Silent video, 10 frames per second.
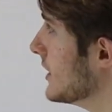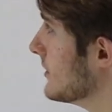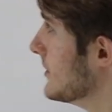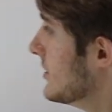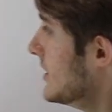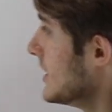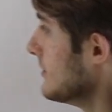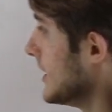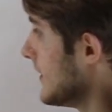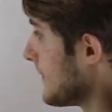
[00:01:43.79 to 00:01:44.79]
When we think
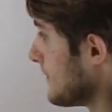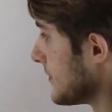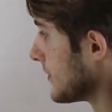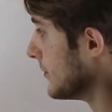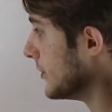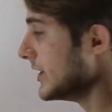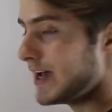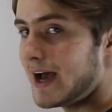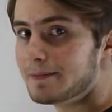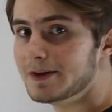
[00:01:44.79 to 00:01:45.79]
about what
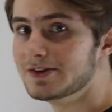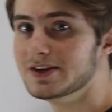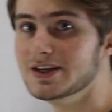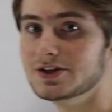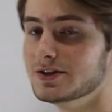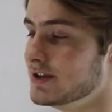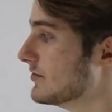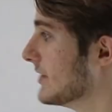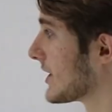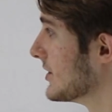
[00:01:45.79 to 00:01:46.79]
happens to each of
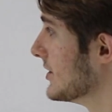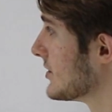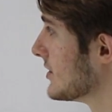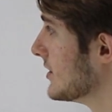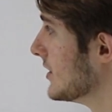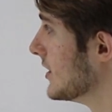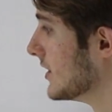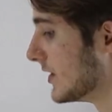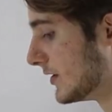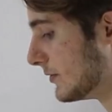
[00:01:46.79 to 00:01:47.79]
these vectors,
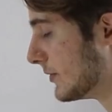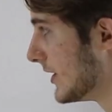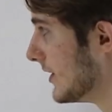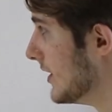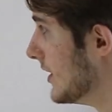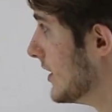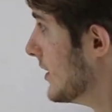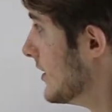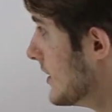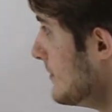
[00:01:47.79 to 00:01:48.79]
well,
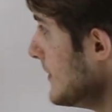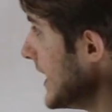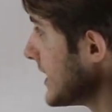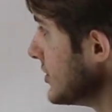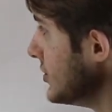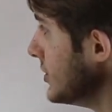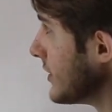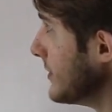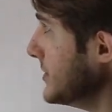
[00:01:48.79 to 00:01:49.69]
the magnitude of our